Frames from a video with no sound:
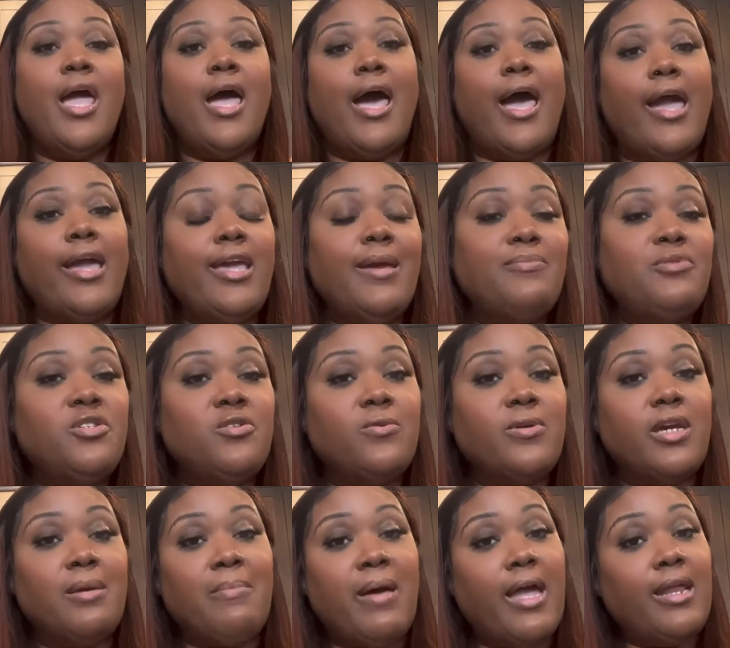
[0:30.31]
I am
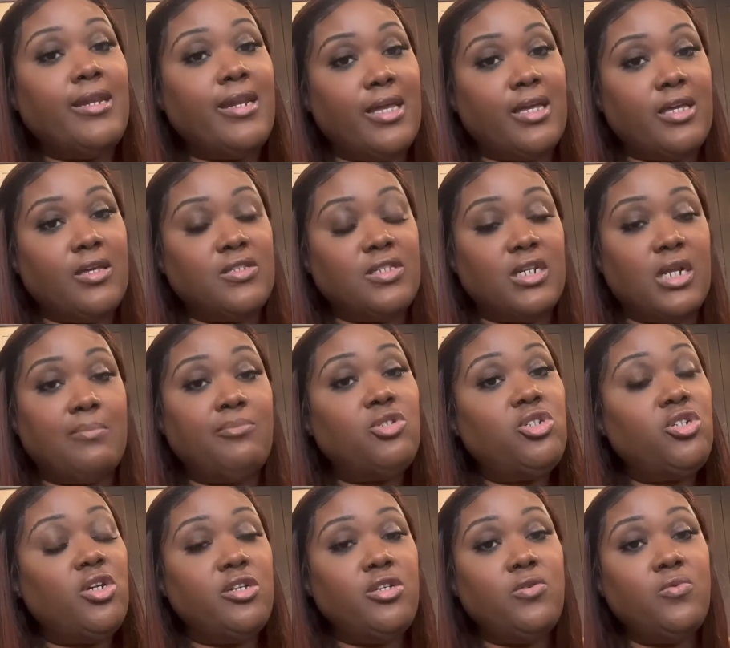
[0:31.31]
doing my nails and I'm gonna
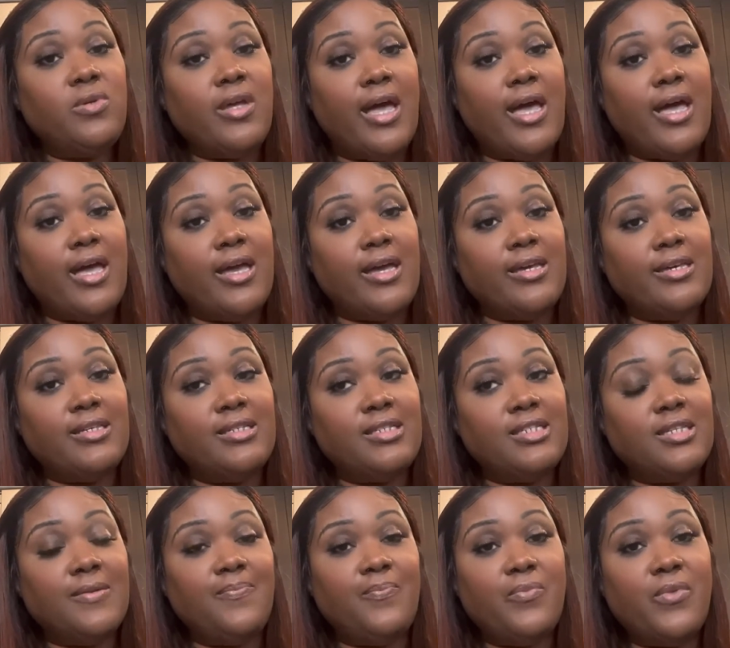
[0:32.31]
show you
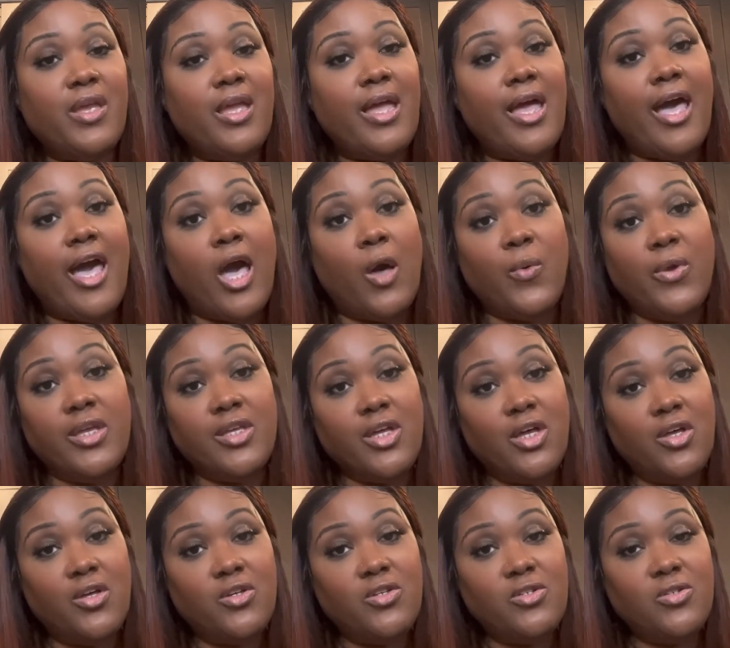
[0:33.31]
guys how it
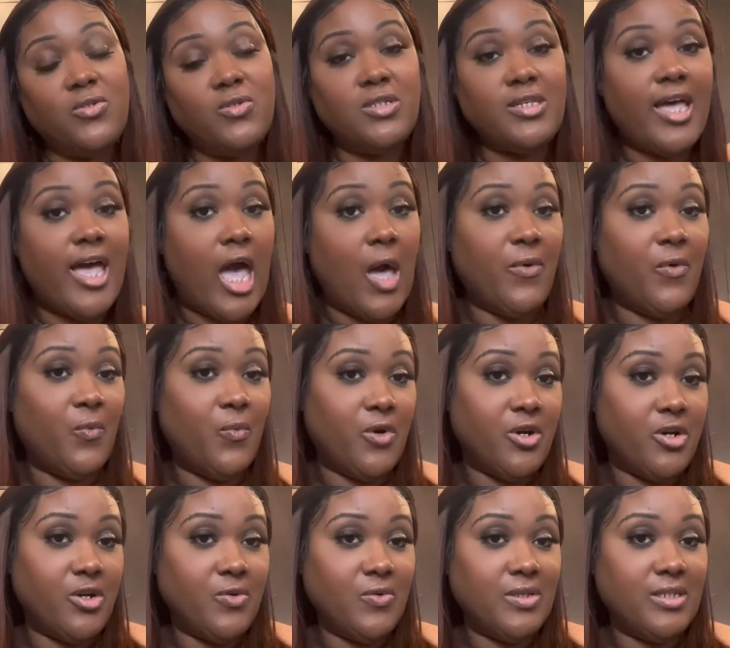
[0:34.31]
goes, how it
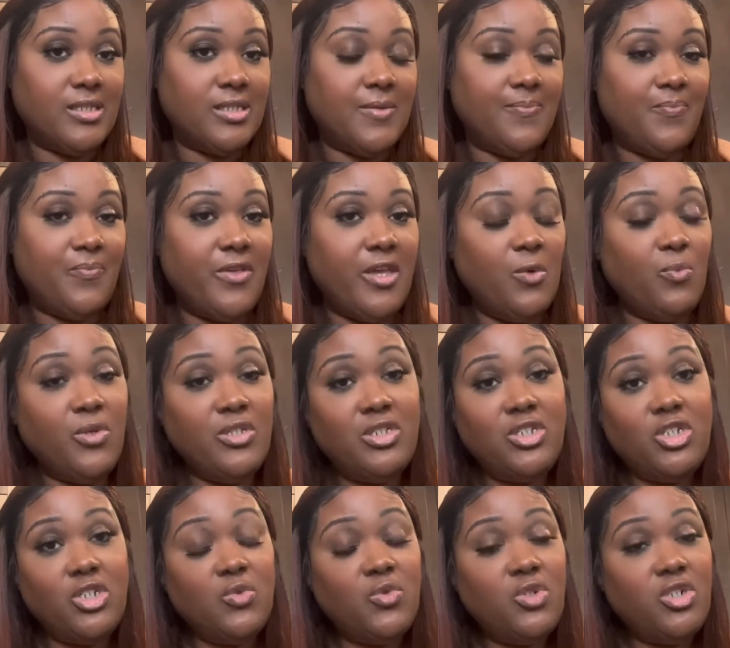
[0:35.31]
works, and
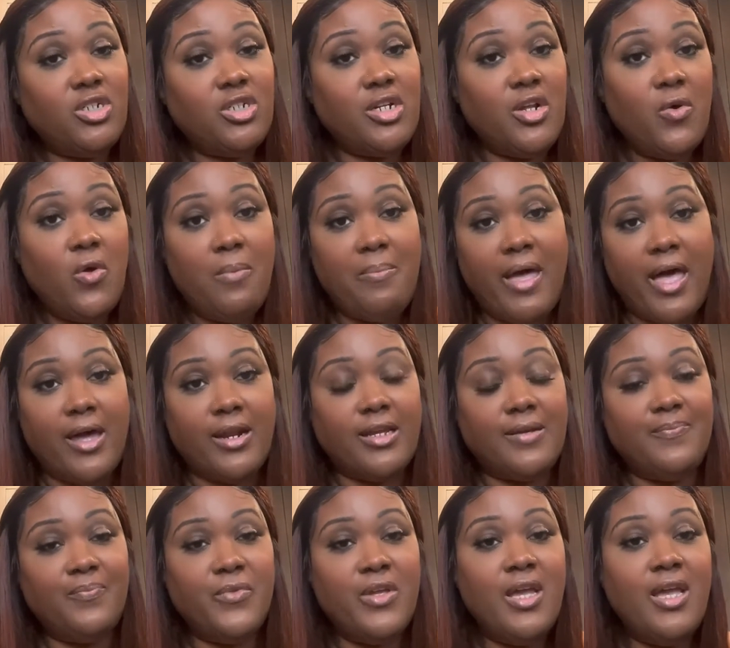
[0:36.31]
what you should know about it.